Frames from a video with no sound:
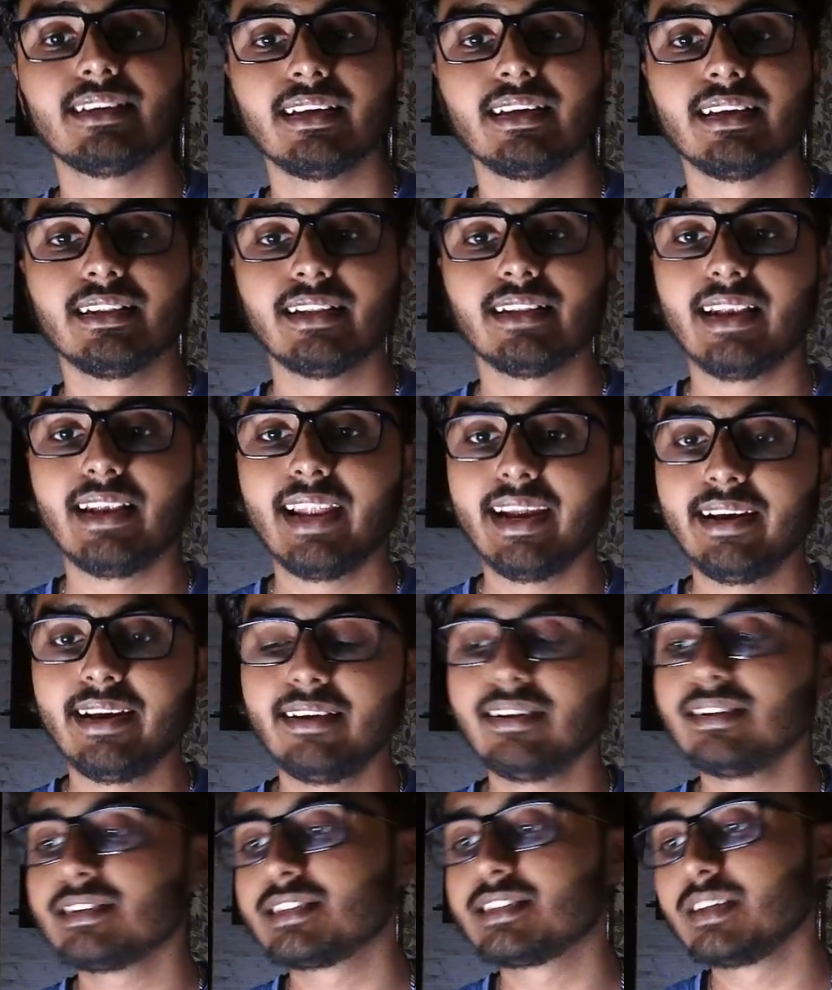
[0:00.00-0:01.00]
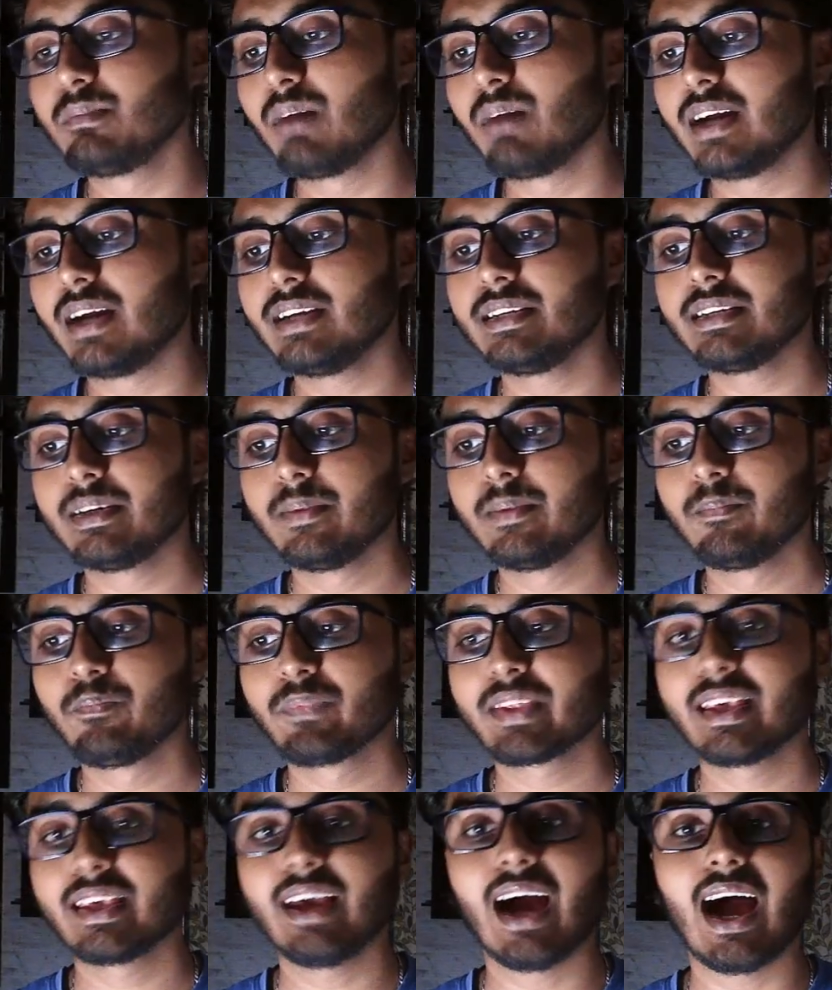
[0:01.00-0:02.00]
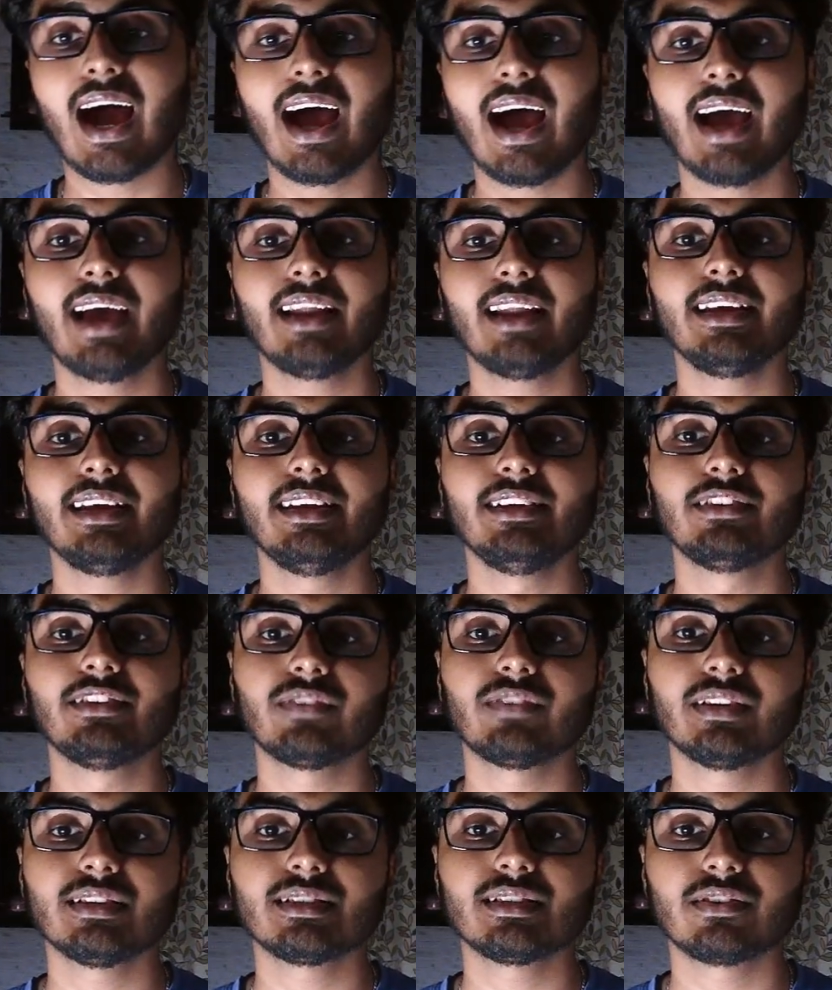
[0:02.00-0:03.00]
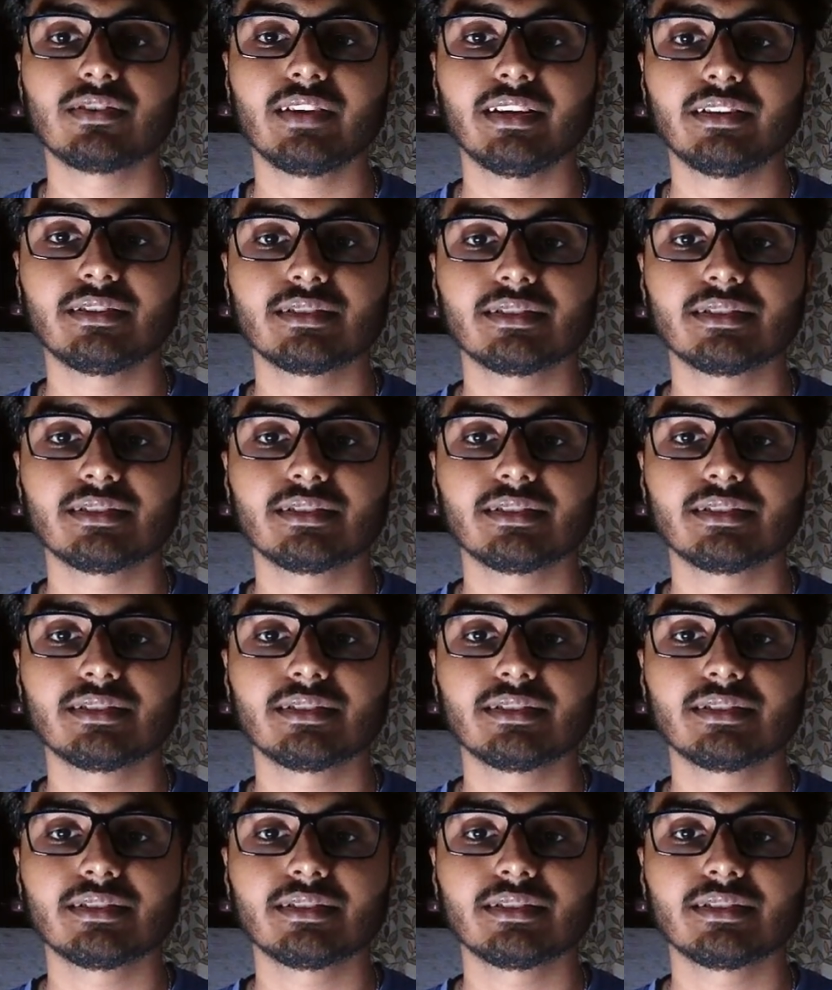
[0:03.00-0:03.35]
the lenders demand the higher interest rates